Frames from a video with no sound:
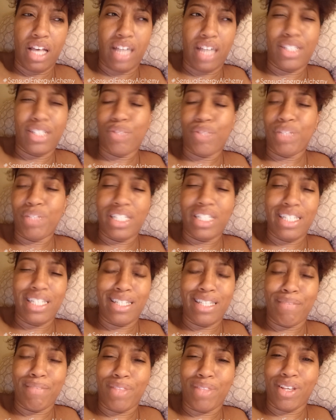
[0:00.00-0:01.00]
I just want to see
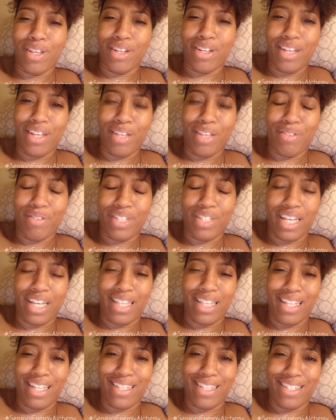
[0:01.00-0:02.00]
something on the other
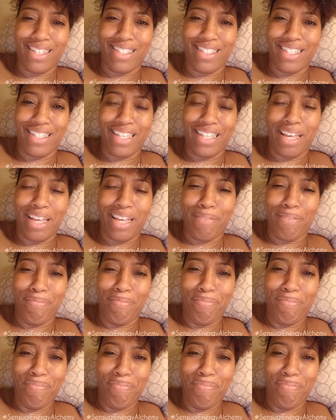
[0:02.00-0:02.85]
side that does the same.